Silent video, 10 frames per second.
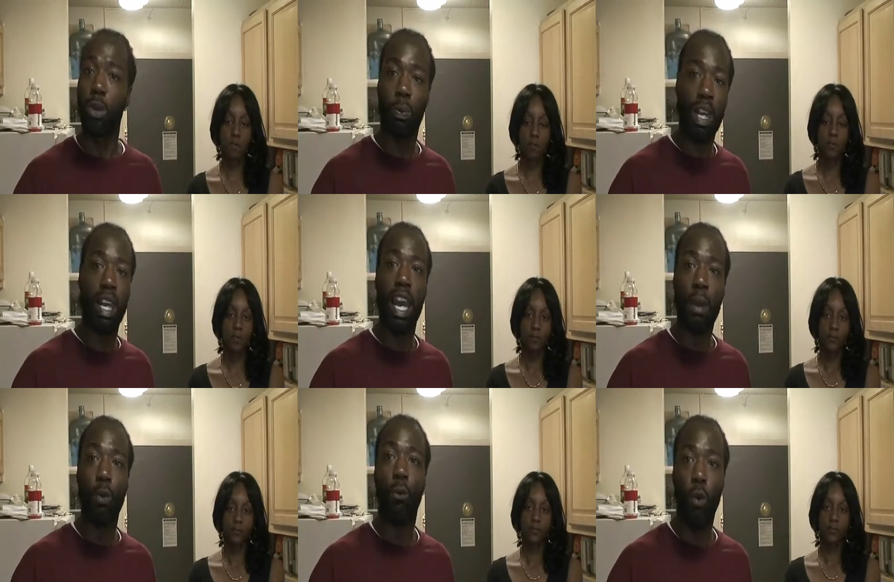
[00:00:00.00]
Speaker 1: was playing an
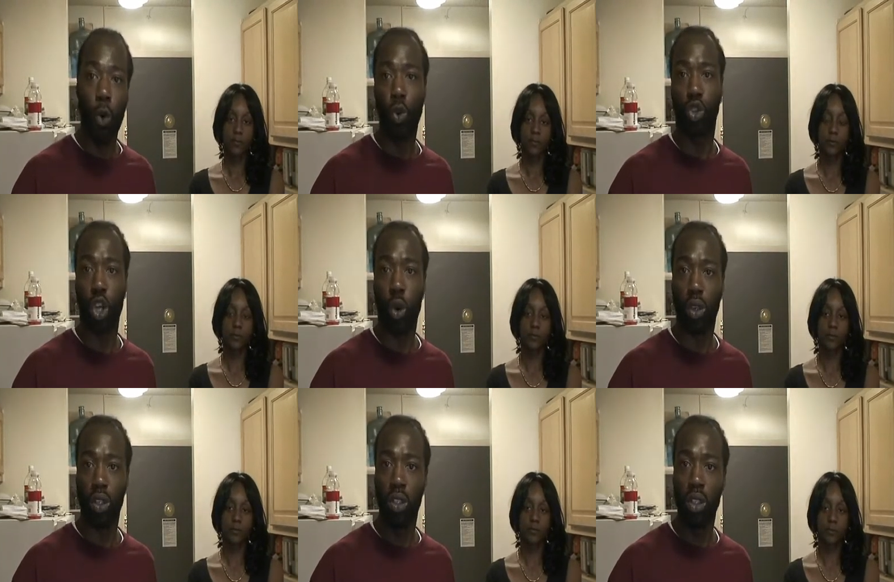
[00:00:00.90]
April Fool's
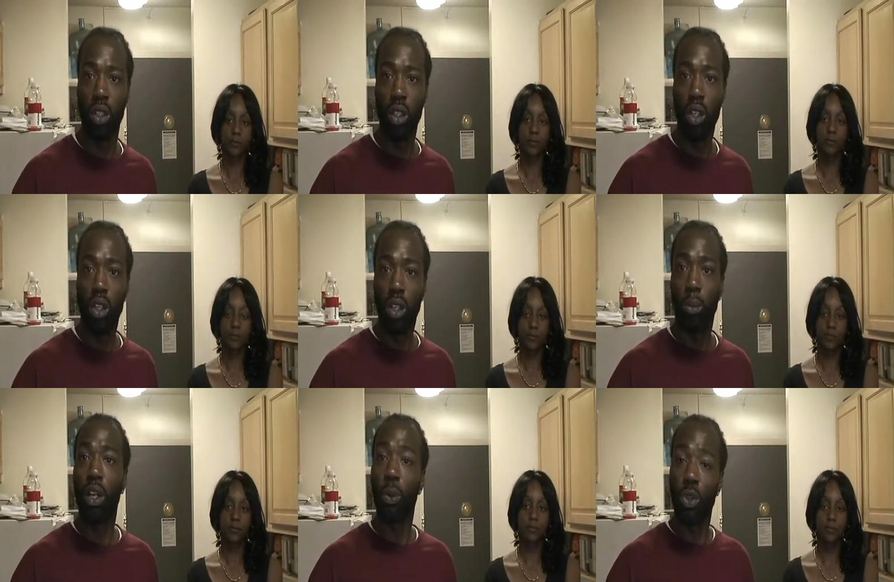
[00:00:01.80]
joke. Mm -hmm.
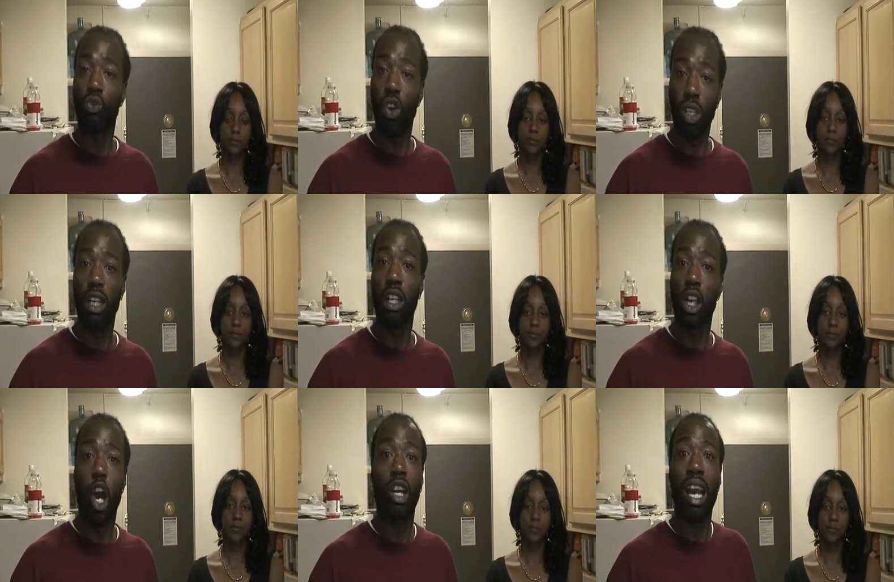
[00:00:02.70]
But it was really the
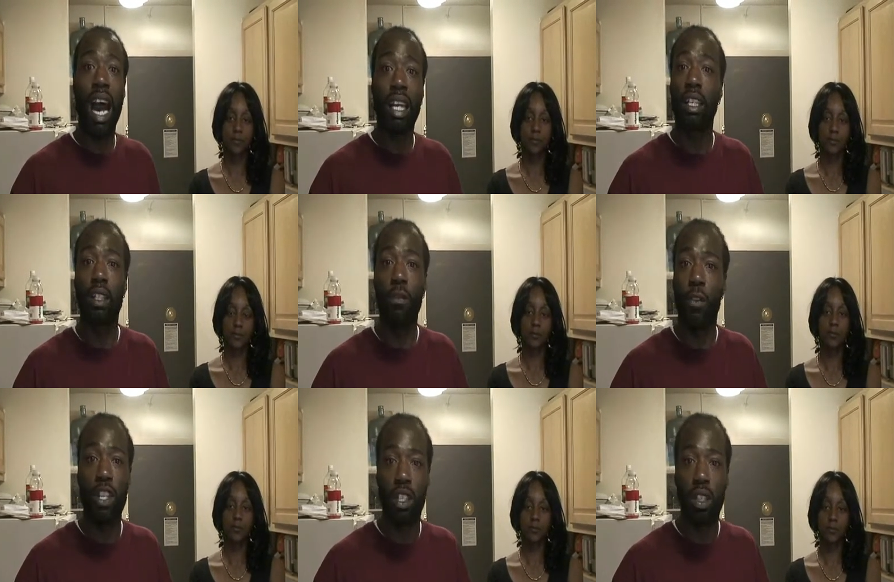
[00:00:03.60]
narcotics
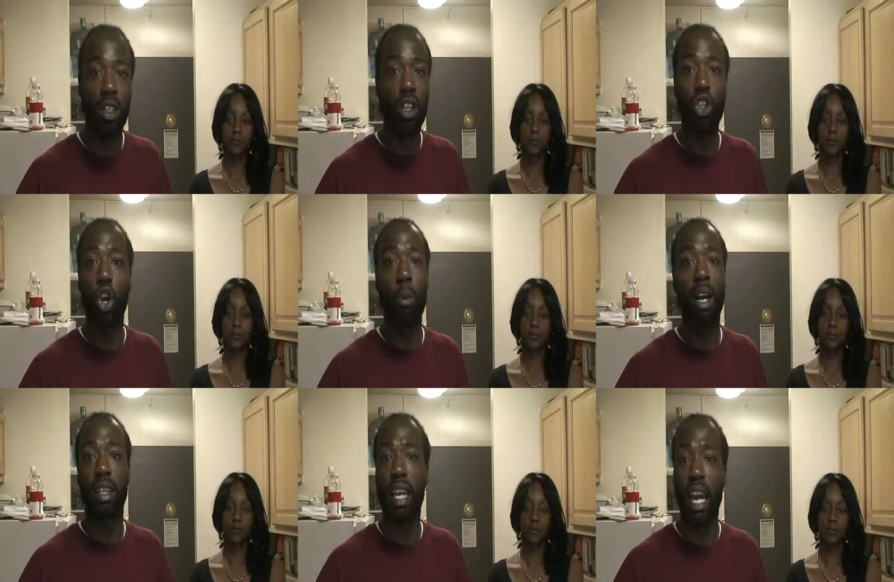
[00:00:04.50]
division talking
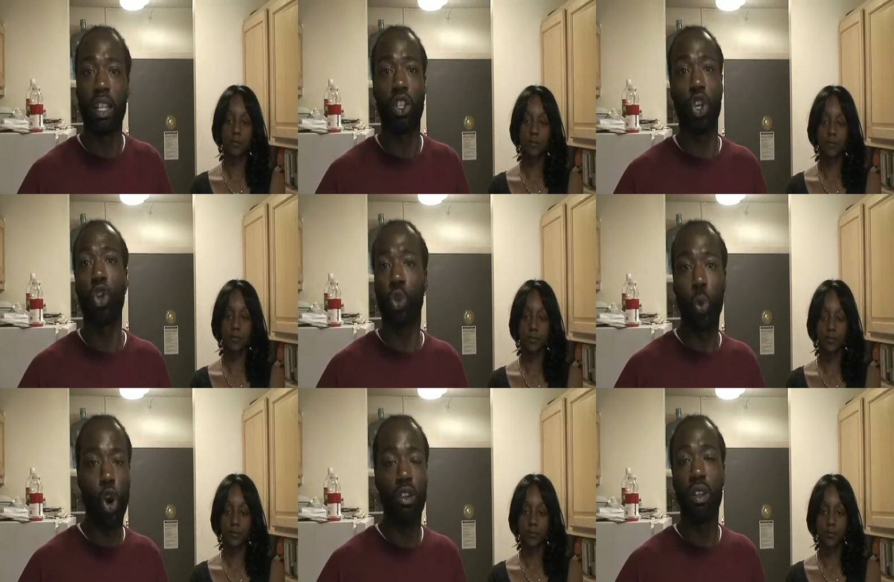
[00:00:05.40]
about they had a search
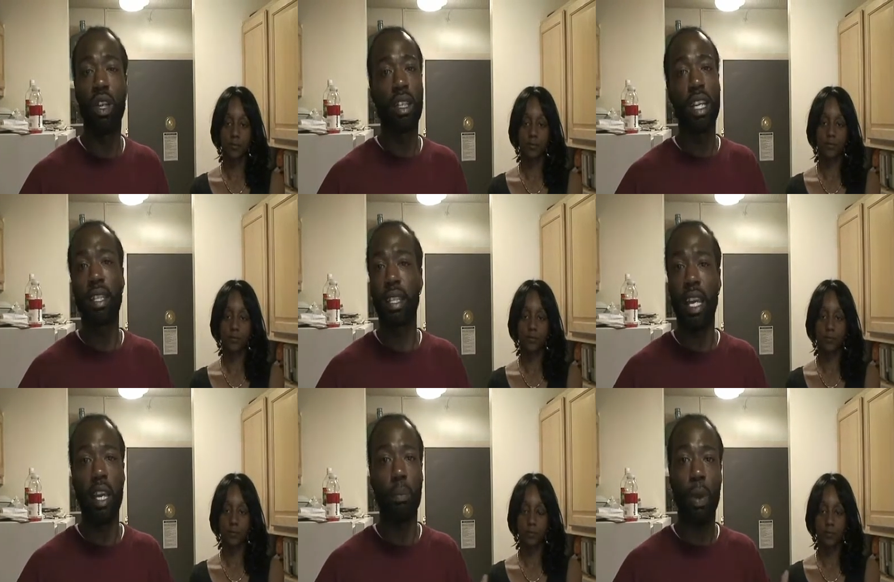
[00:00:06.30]
warrant. They
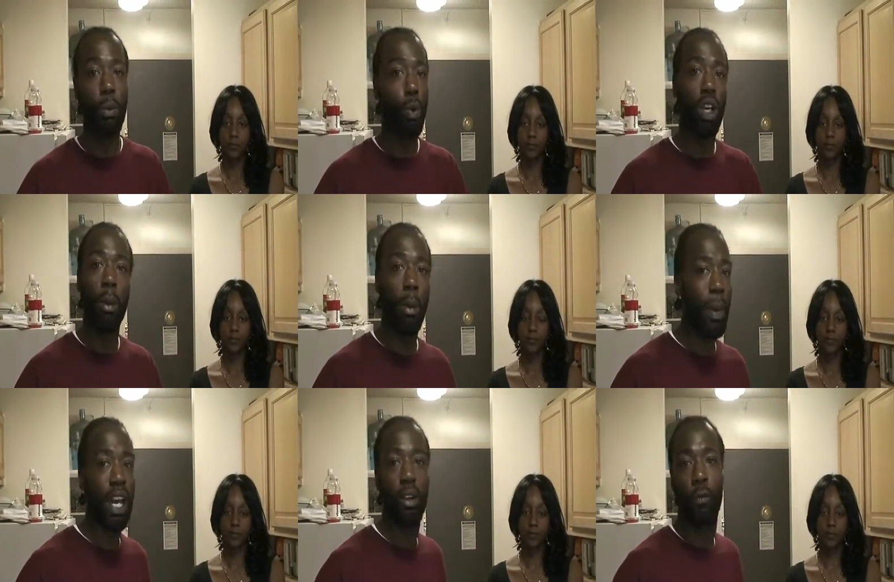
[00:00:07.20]
seen people coming
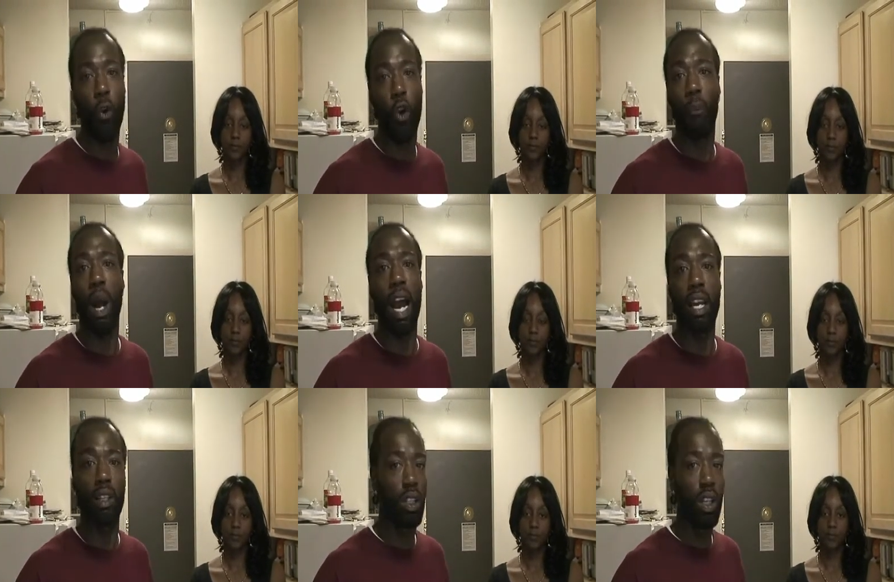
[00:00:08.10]
back and forth
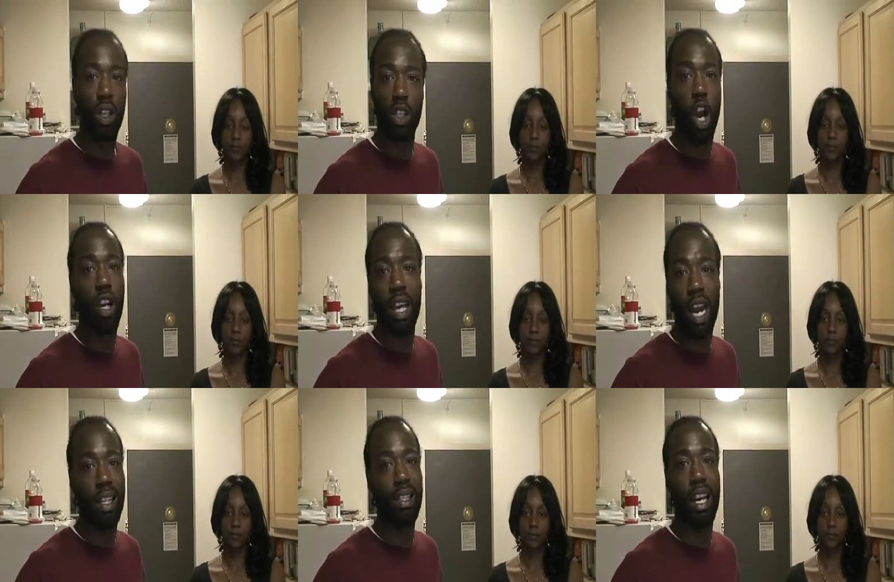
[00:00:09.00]
buying
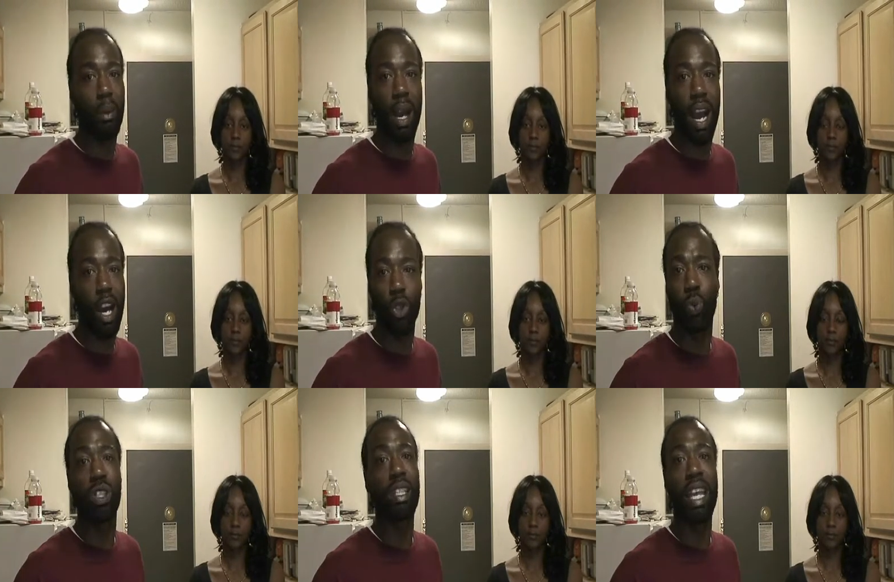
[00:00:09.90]
narcotics out of my house,
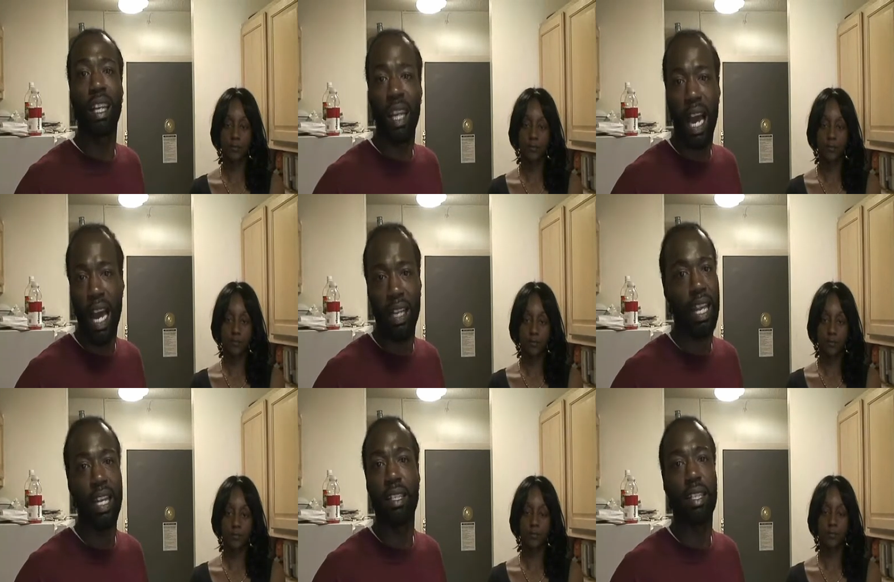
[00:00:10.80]
which they lied.
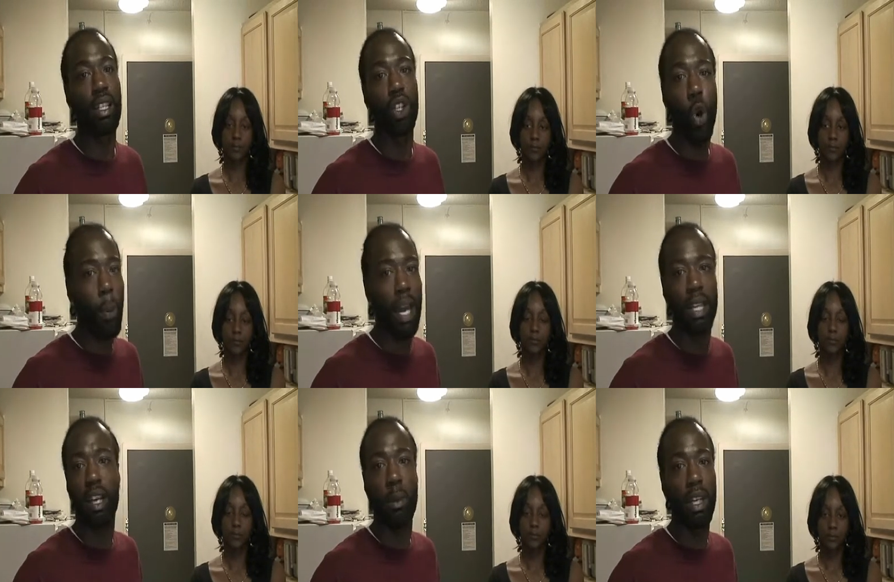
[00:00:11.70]
They didn't see nobody
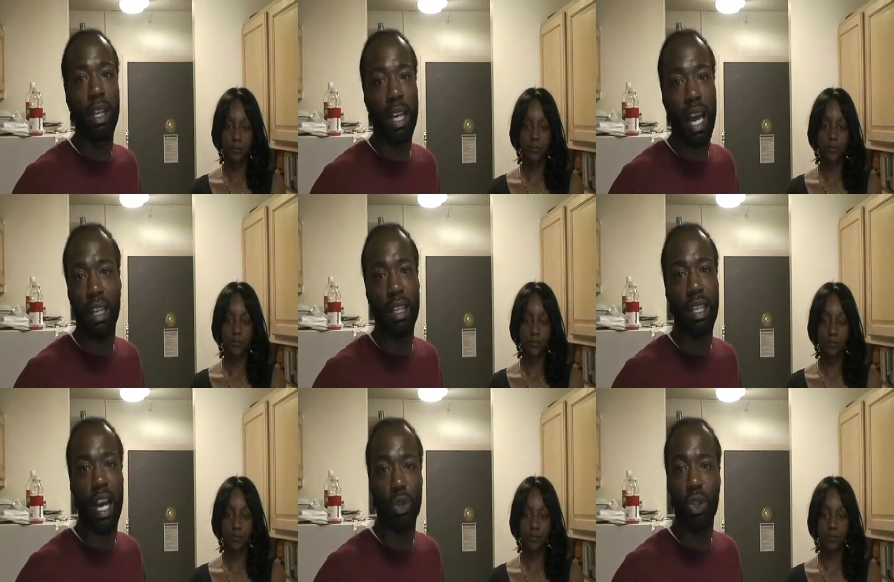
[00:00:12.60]
coming in and out of this
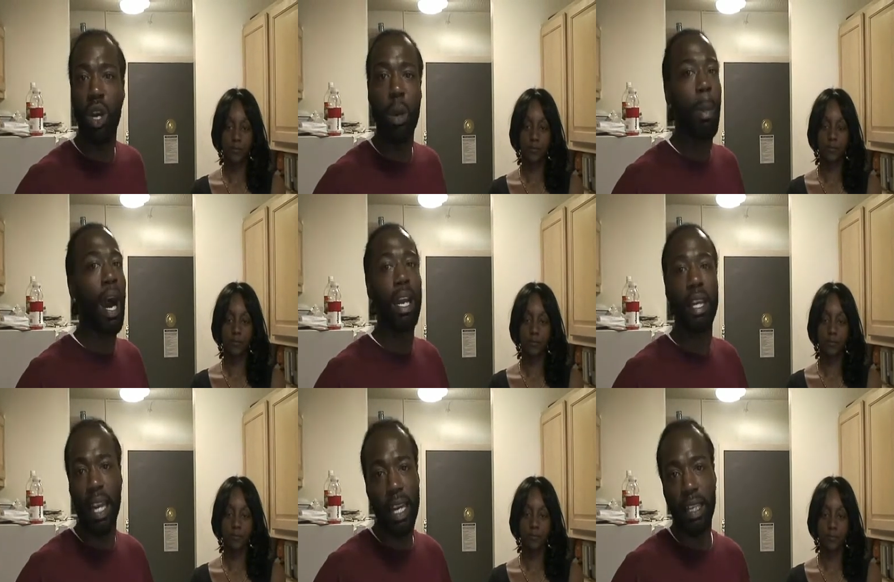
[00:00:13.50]
house buying
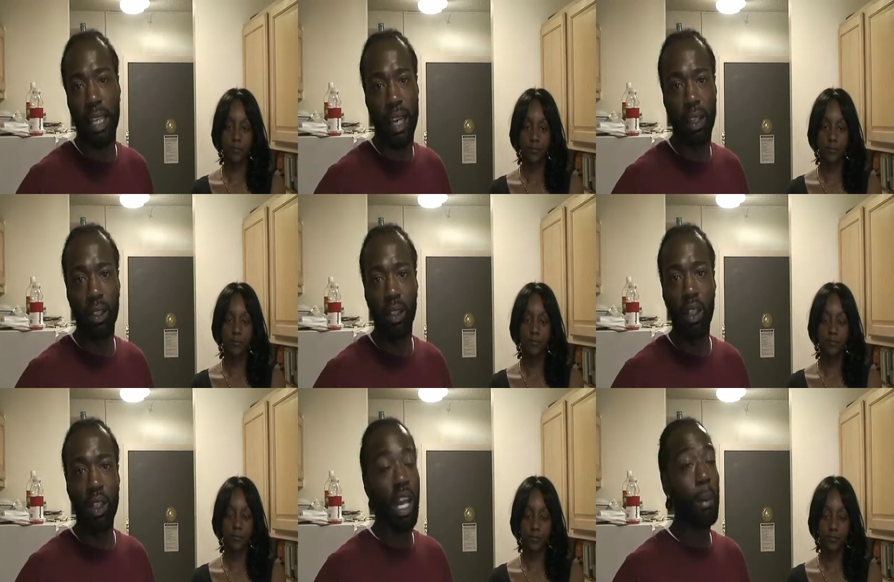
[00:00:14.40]
anything.
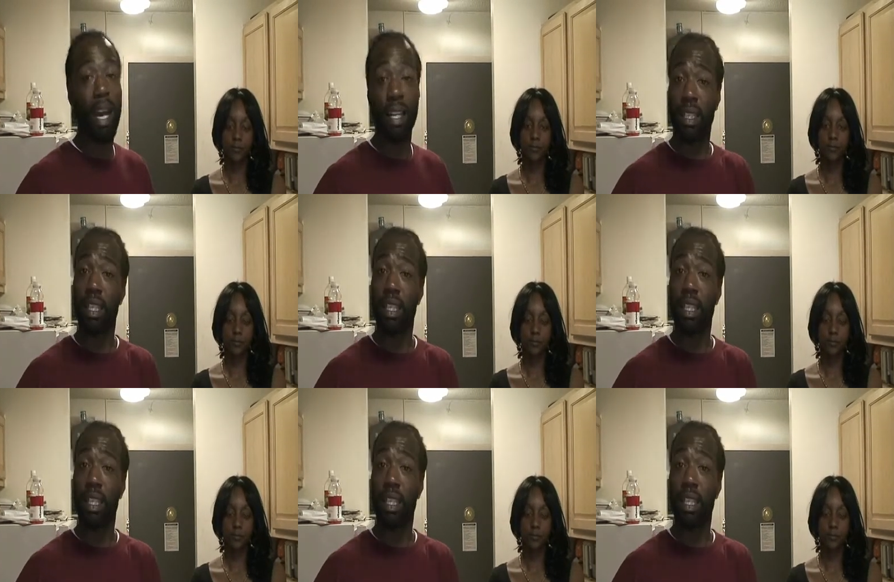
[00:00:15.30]
They mm might have